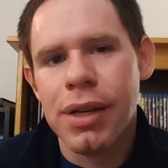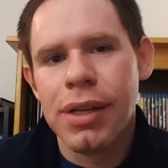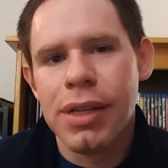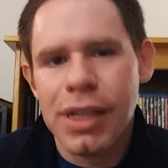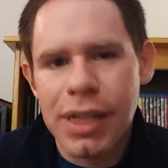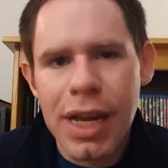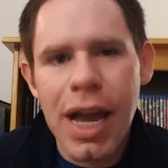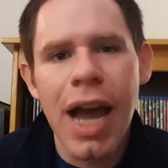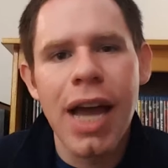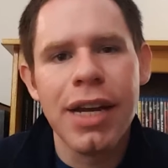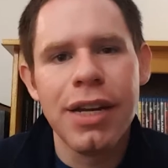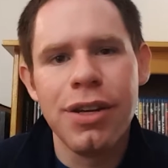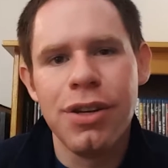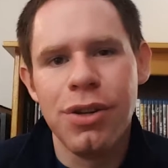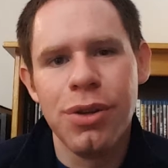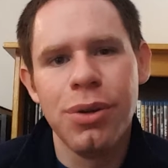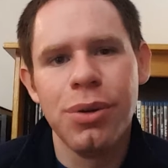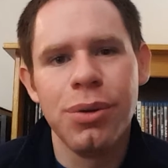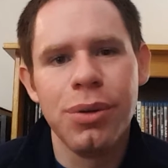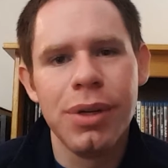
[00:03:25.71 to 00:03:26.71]
You kind of
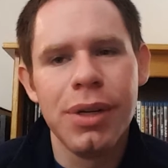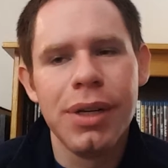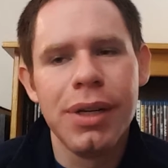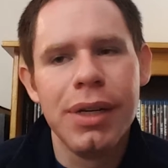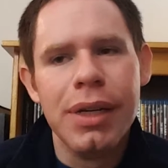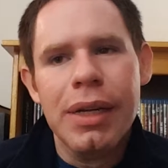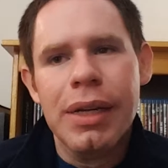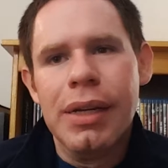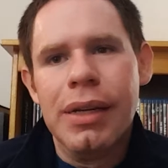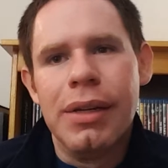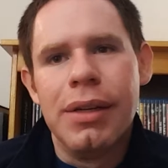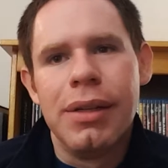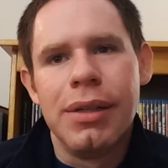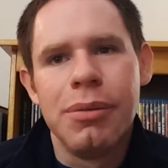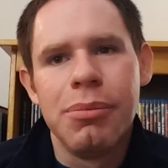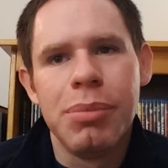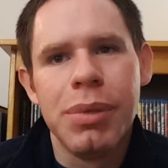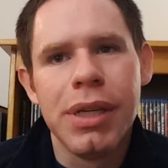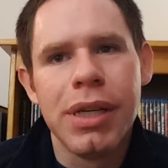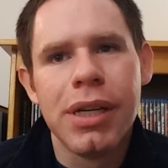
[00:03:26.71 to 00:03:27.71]
do.
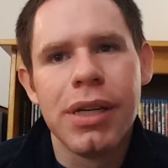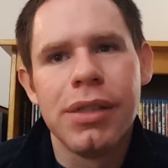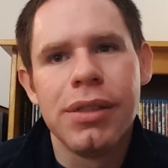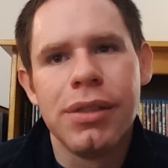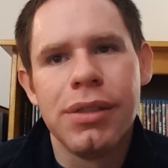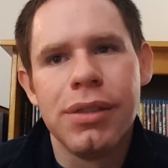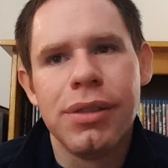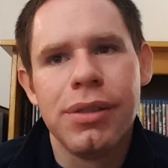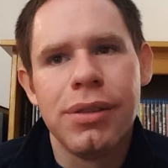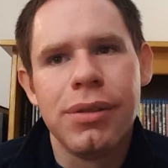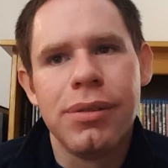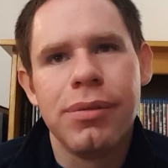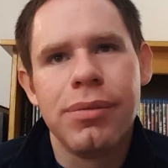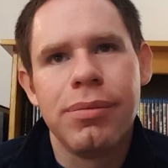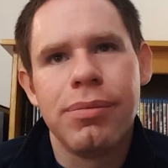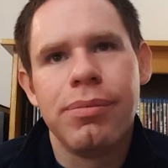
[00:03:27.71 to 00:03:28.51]
Because